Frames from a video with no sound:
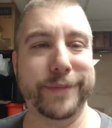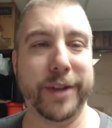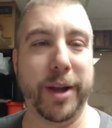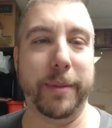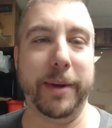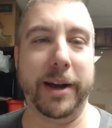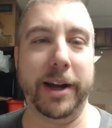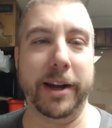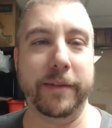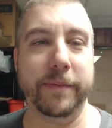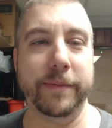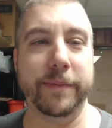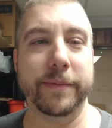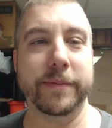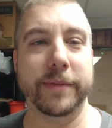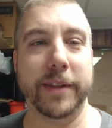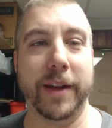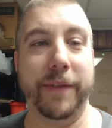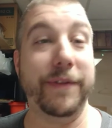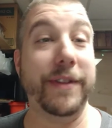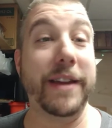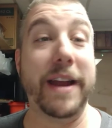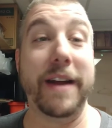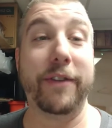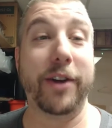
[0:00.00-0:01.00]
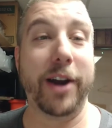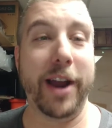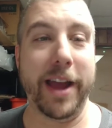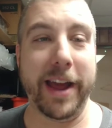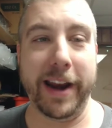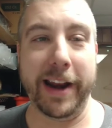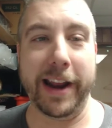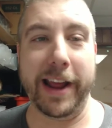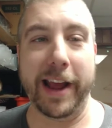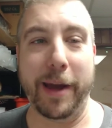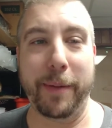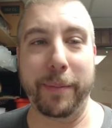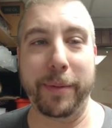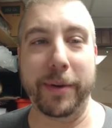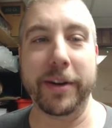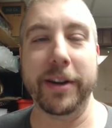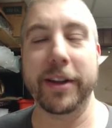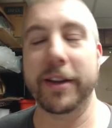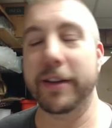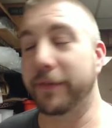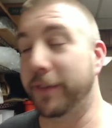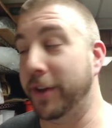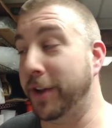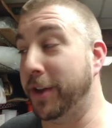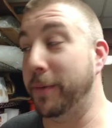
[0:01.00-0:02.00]
Come on. I've never had it happen.
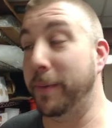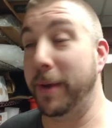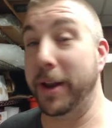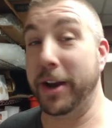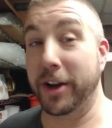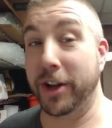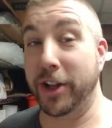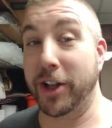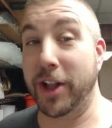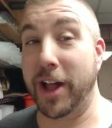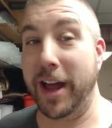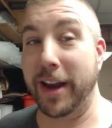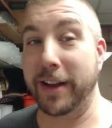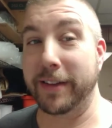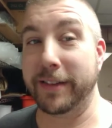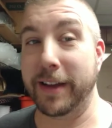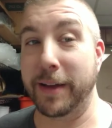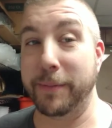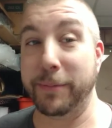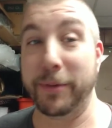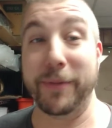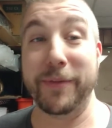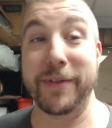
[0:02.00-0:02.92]
I've incubated a lot of times.